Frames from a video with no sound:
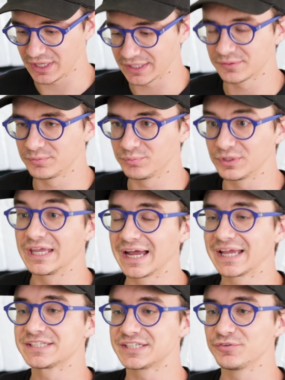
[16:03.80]
Like, I
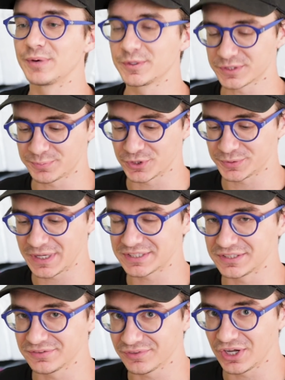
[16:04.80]
guess give my
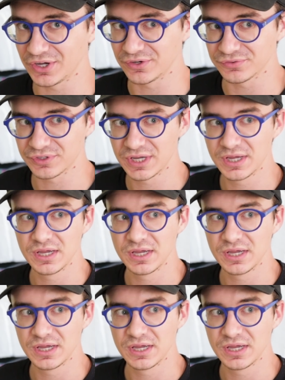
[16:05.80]
perspective of,